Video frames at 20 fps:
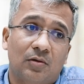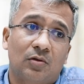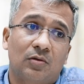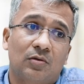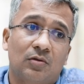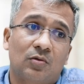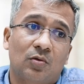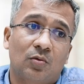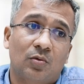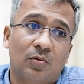
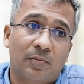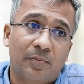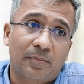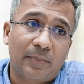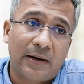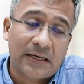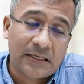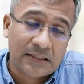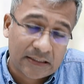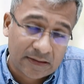so
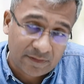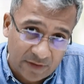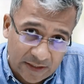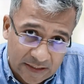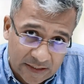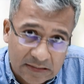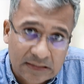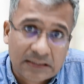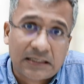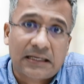managing
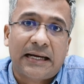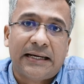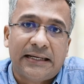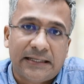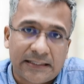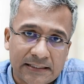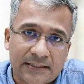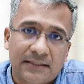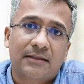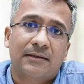various
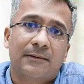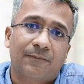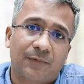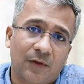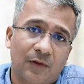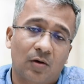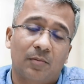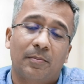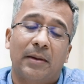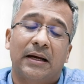clients
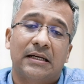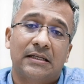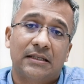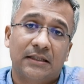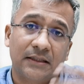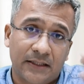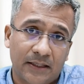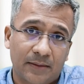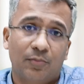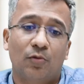or
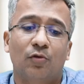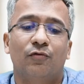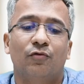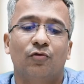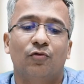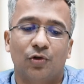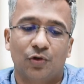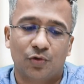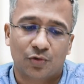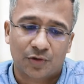managing their
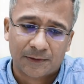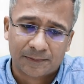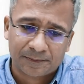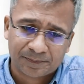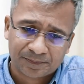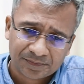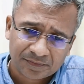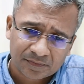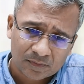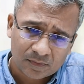portfolios.
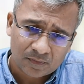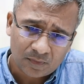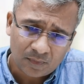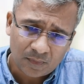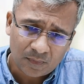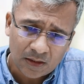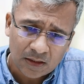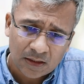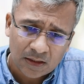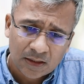
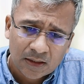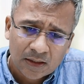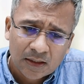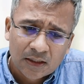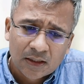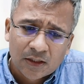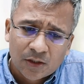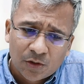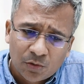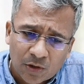
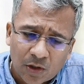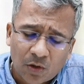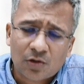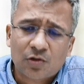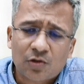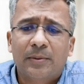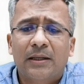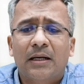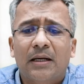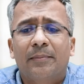You can
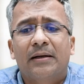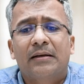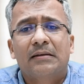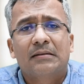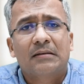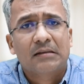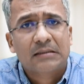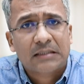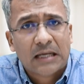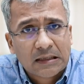also become a
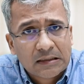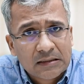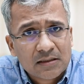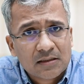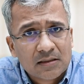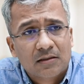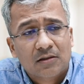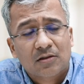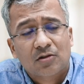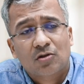research
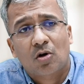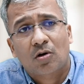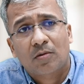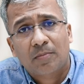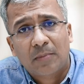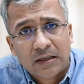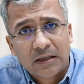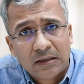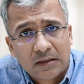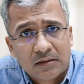analyst, stock
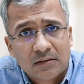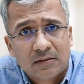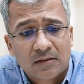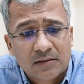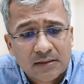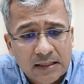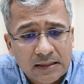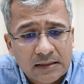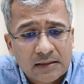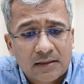market
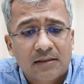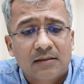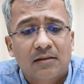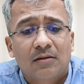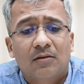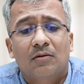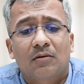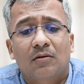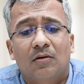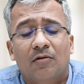research
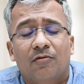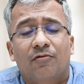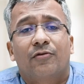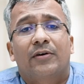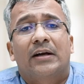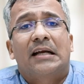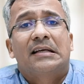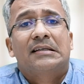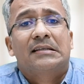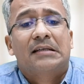analyst, or
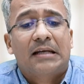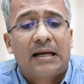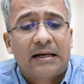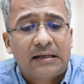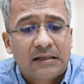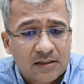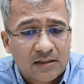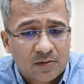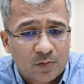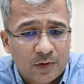financial
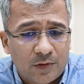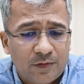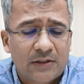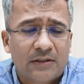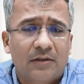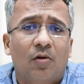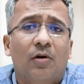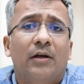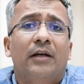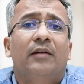analyst would we
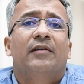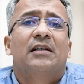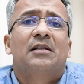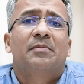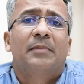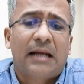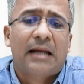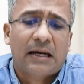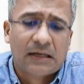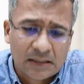say, or
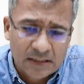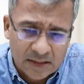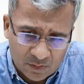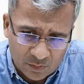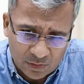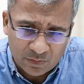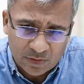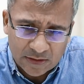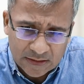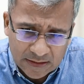investment analyst
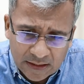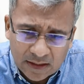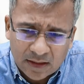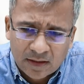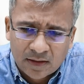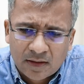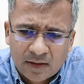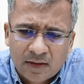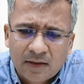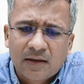would we say,
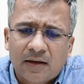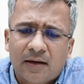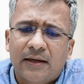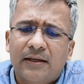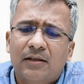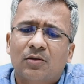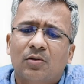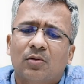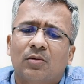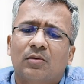
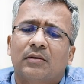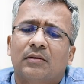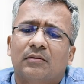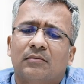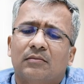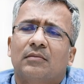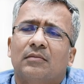right? So